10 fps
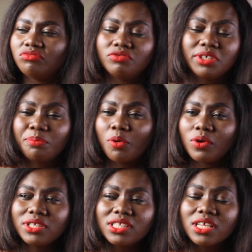
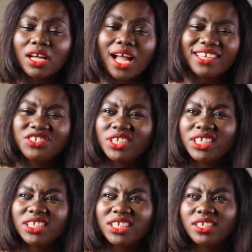report
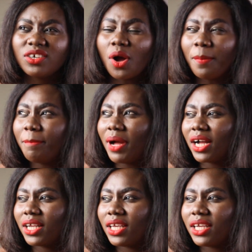actually did come
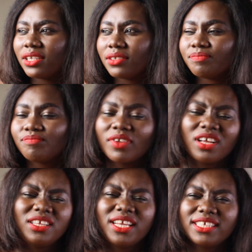back in
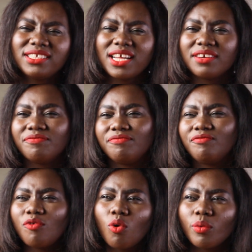less than
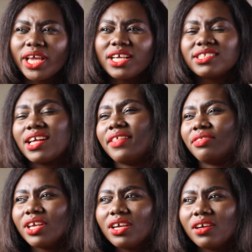4 weeks, I
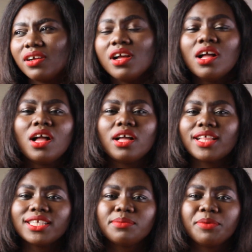think.
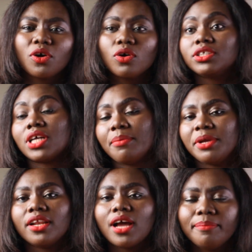That's because, I
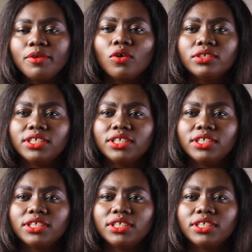mean, I'm not